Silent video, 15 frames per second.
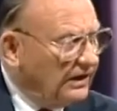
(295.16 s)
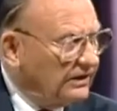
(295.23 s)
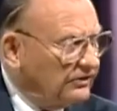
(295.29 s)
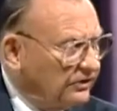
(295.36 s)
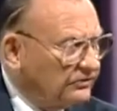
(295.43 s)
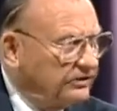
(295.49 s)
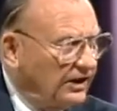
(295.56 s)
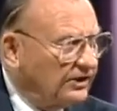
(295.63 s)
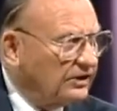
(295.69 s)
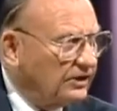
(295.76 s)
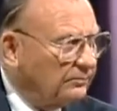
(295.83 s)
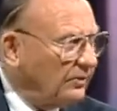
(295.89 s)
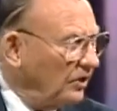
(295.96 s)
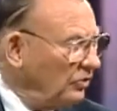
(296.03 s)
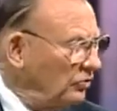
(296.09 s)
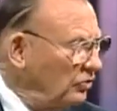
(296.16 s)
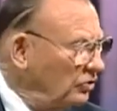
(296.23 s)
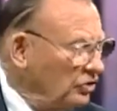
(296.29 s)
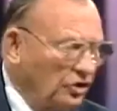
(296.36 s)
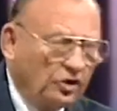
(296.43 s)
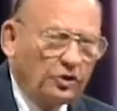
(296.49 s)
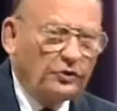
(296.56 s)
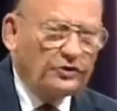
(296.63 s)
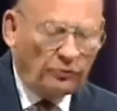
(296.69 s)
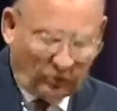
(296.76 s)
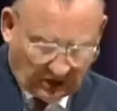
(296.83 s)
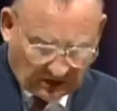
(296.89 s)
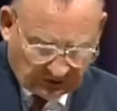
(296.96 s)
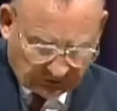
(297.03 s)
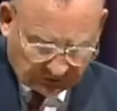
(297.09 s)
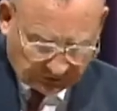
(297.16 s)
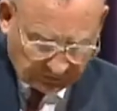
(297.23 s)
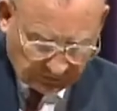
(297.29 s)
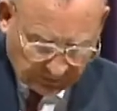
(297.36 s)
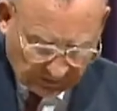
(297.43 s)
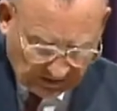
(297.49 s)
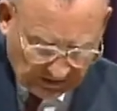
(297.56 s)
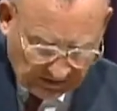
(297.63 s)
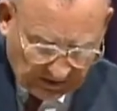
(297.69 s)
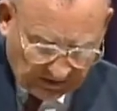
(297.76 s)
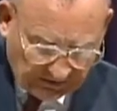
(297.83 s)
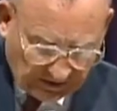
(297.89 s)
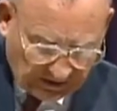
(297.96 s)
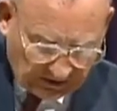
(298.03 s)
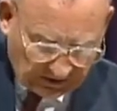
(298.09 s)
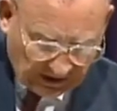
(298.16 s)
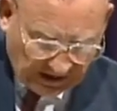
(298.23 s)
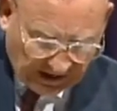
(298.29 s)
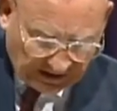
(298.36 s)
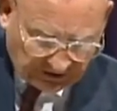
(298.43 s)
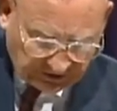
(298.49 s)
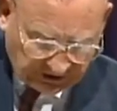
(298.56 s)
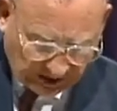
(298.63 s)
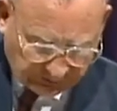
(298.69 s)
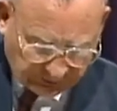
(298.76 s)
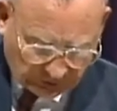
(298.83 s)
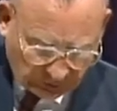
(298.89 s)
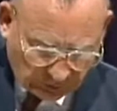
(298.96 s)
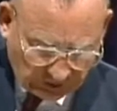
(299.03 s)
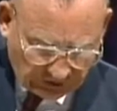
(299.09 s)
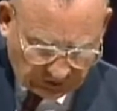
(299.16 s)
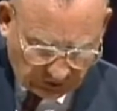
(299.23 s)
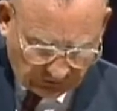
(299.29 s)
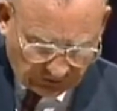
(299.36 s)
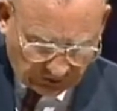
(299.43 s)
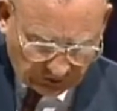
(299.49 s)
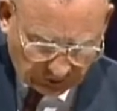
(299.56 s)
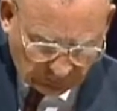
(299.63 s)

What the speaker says: just letting them know who he was. Then in Acts chapter 22, verse